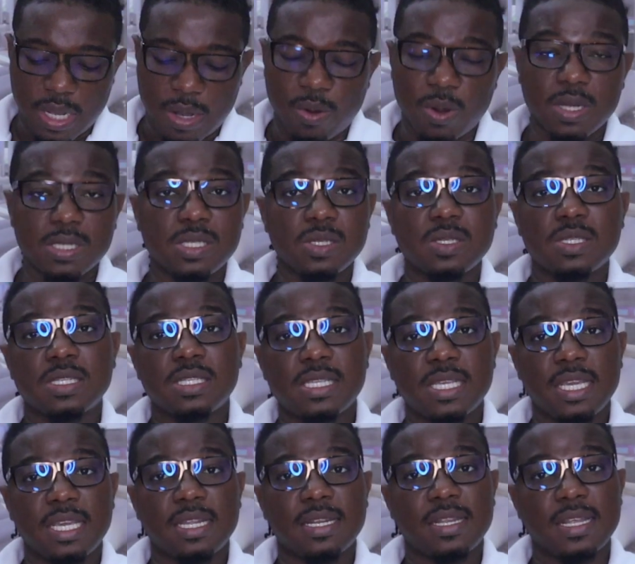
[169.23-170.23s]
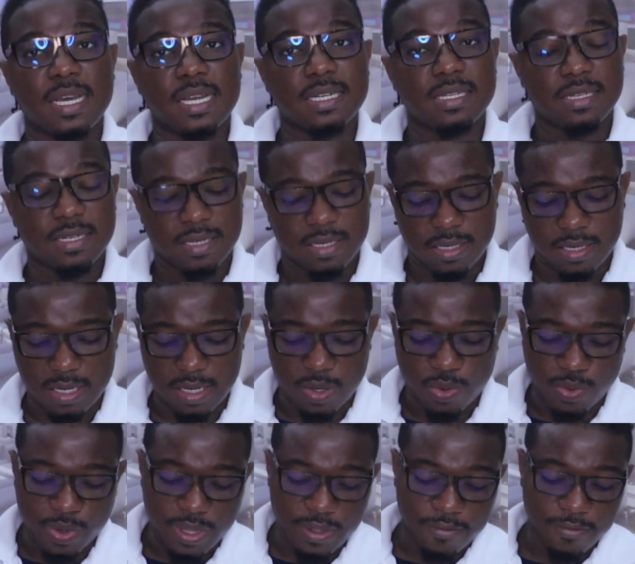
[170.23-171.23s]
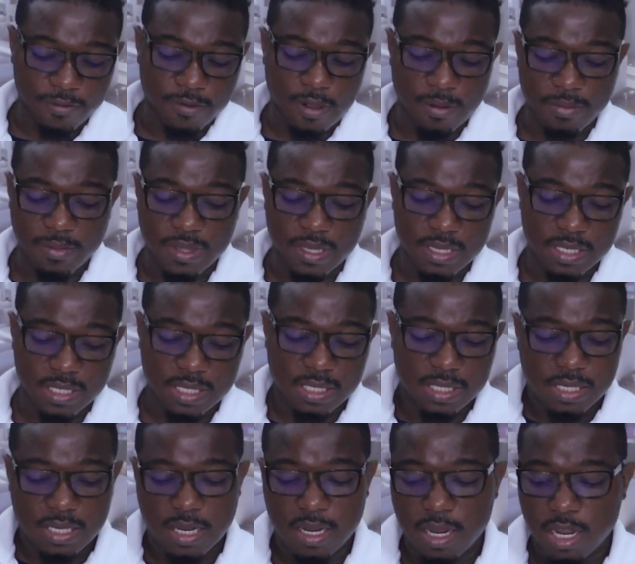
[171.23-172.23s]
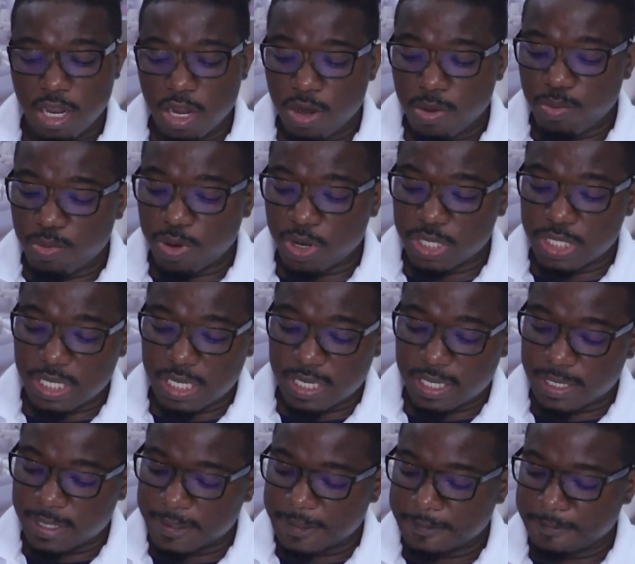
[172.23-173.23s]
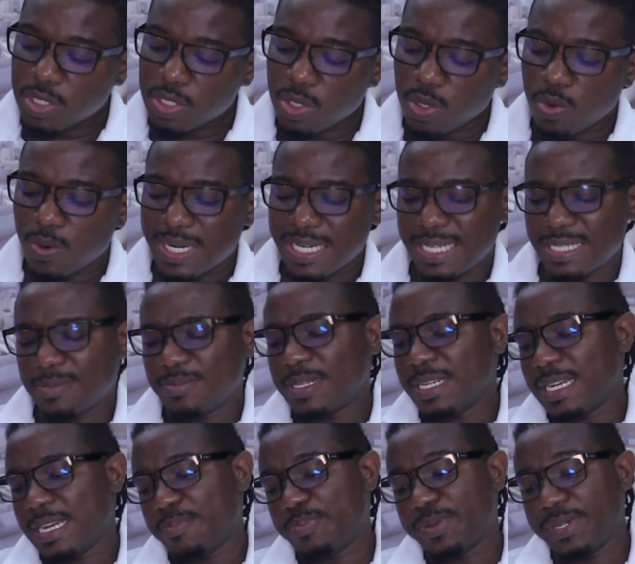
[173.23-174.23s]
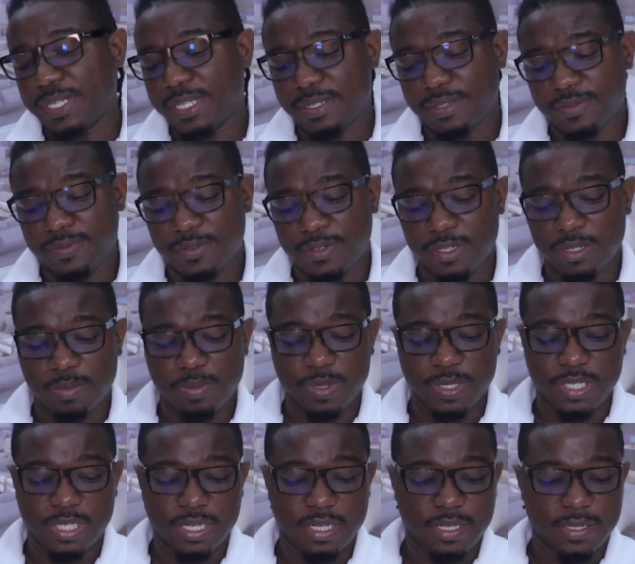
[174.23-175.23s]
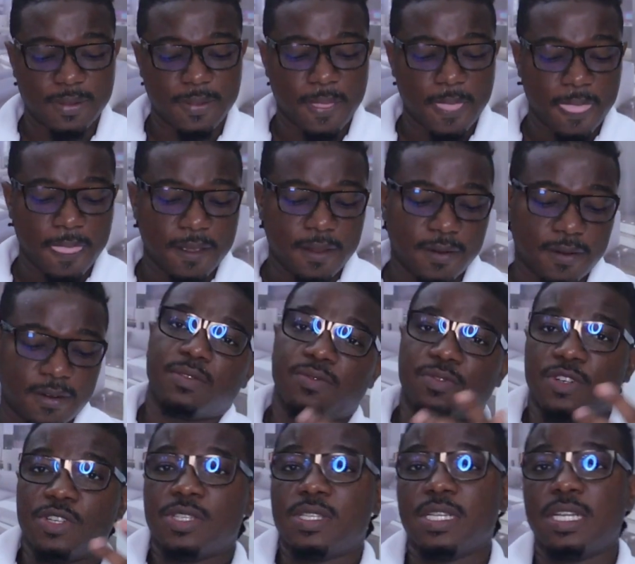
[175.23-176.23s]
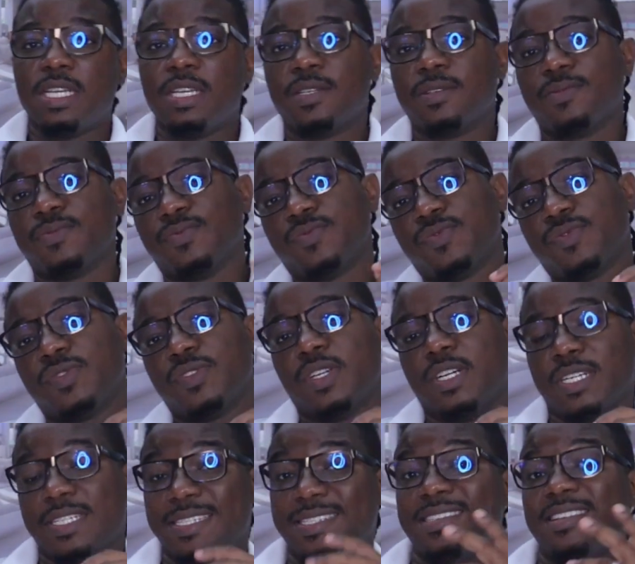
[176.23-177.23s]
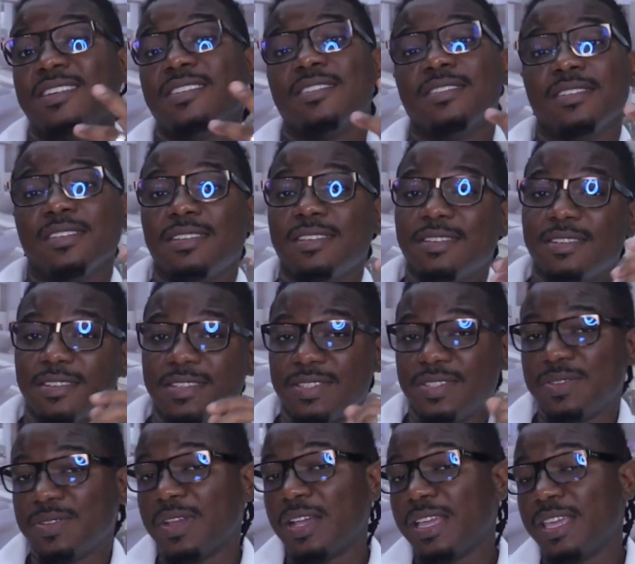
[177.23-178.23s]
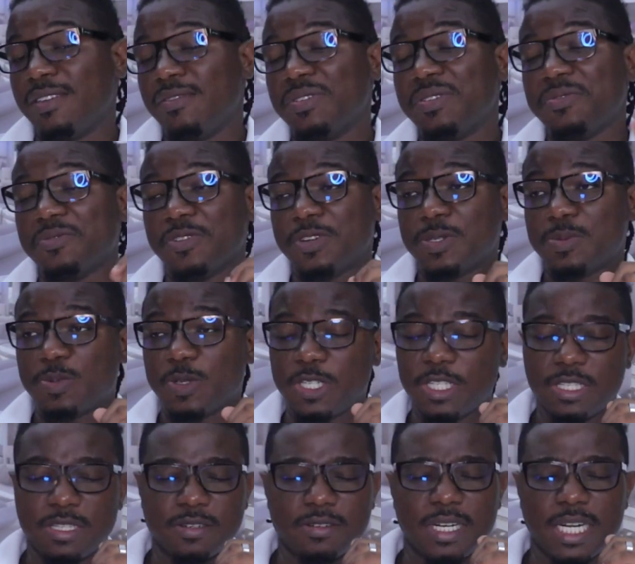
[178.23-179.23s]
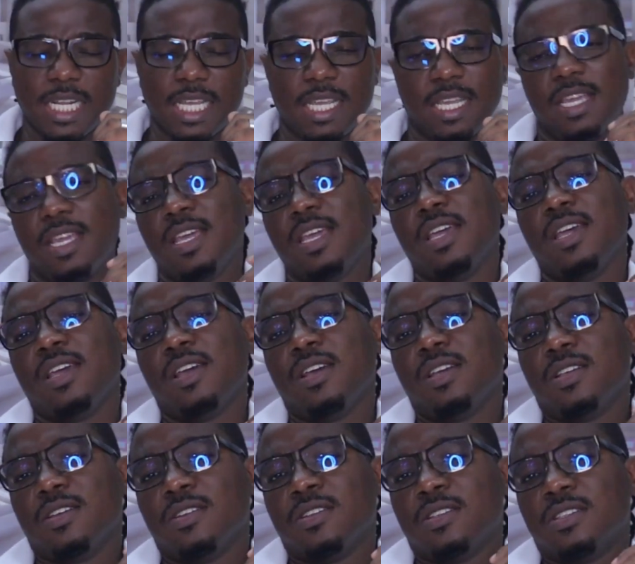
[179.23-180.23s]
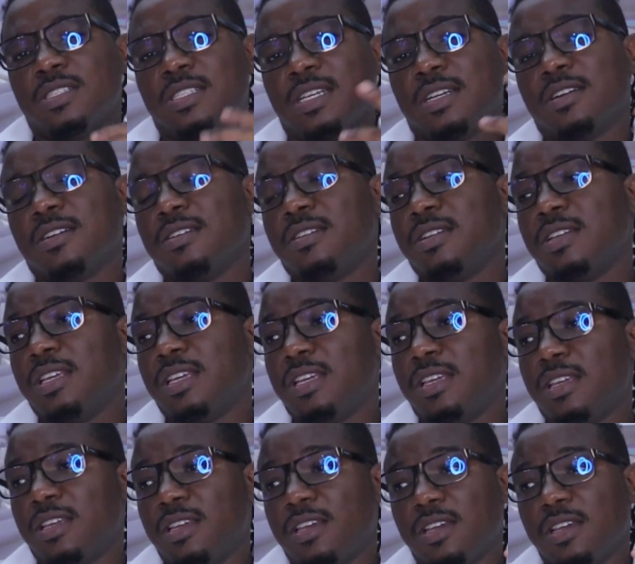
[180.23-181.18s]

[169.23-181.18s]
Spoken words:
I want you to take that away from this project. So what has been happening for the project? Firstly, or secondly, because I gave you the first point already. Secondly,